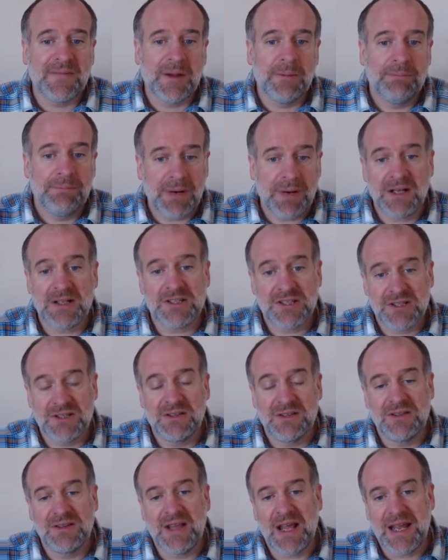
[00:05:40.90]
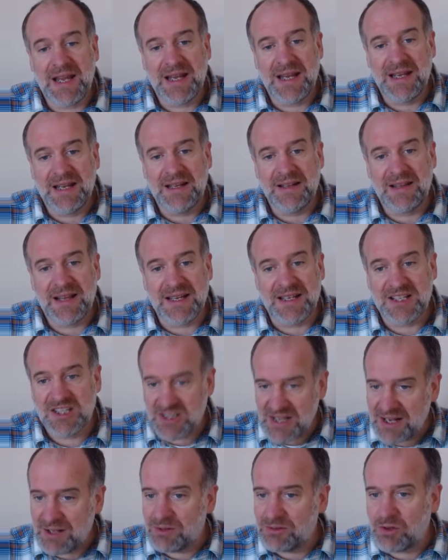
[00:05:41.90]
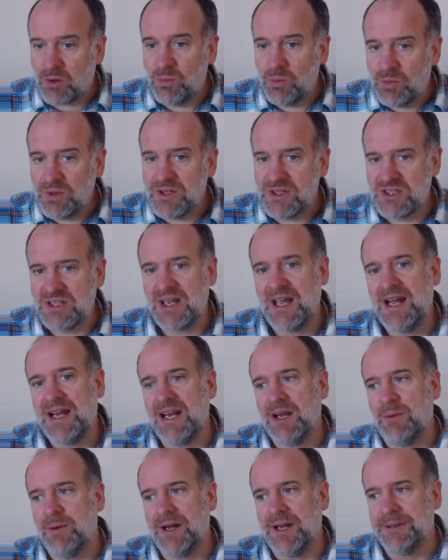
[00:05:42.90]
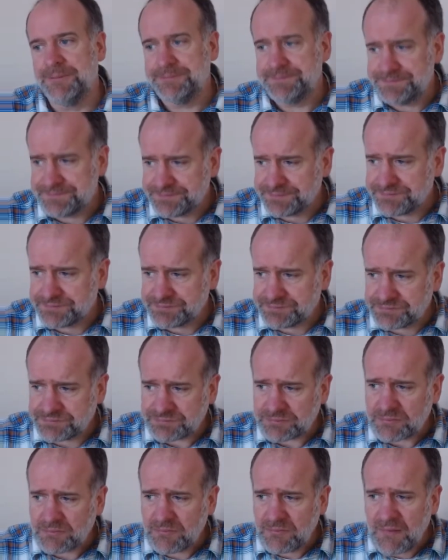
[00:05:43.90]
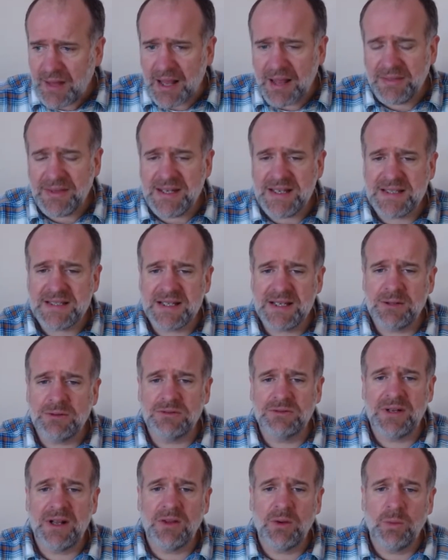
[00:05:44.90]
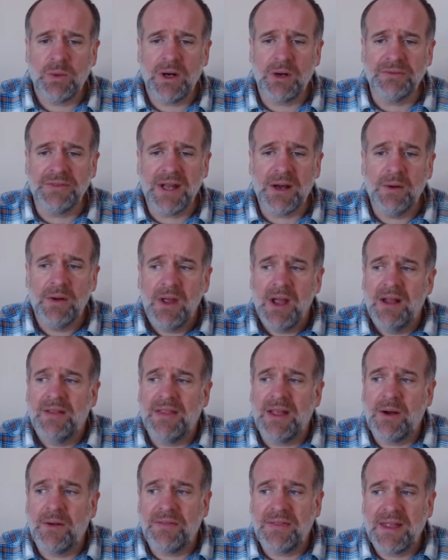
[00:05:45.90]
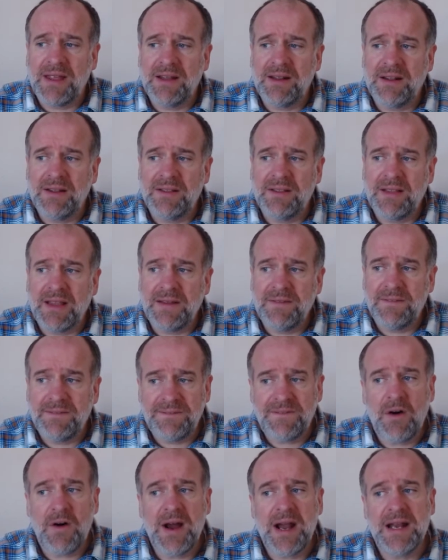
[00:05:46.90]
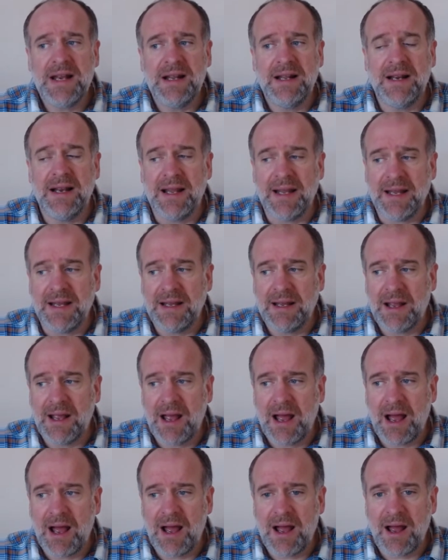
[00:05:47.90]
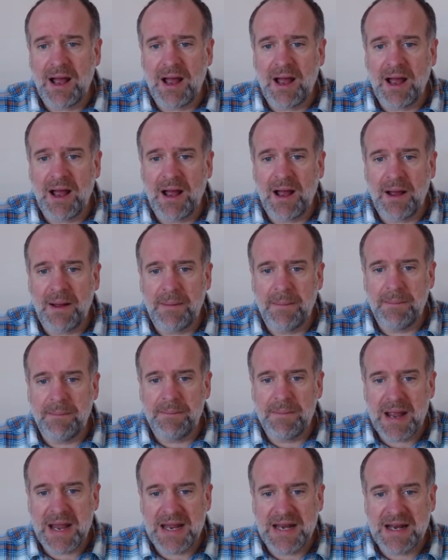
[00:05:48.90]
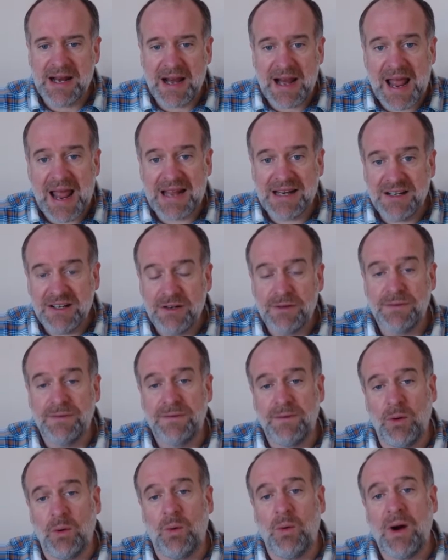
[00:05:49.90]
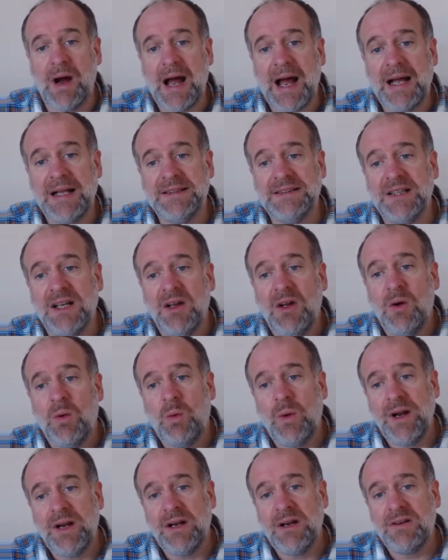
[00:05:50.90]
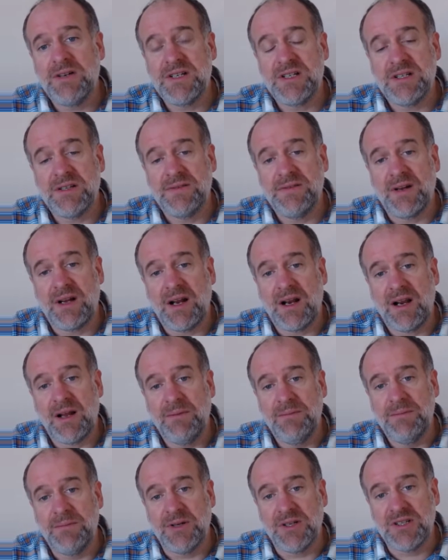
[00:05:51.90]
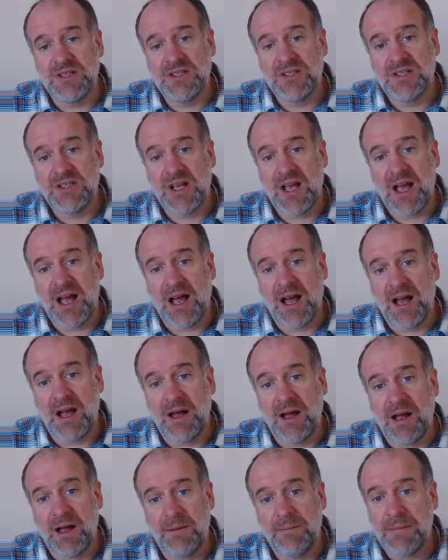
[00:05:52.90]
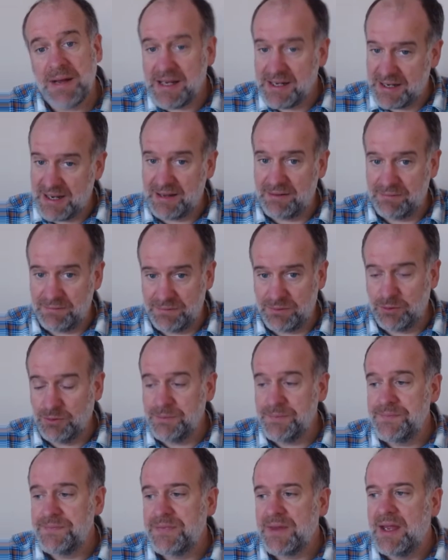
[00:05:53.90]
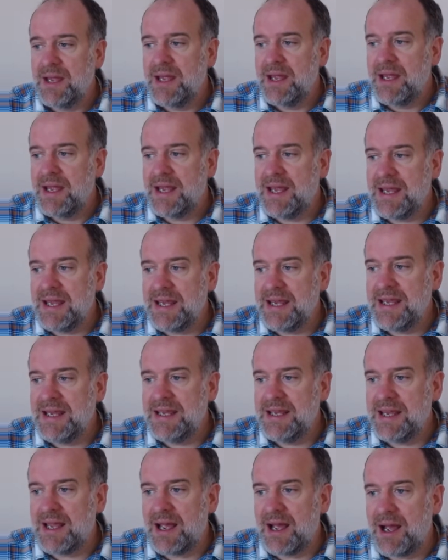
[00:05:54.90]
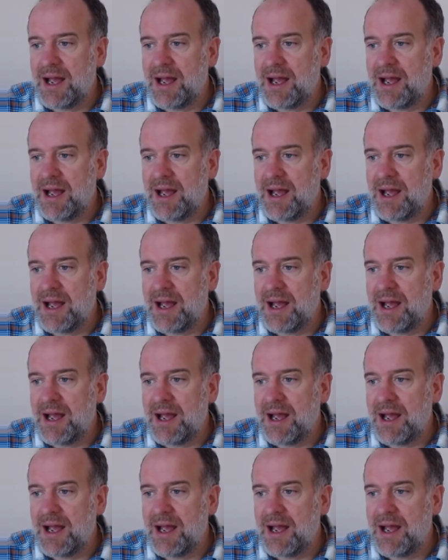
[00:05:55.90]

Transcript: but they sailed onwards anyway, and they sailed around the world. Now they finally made landfall, and when Christopher Columbus made landfall, he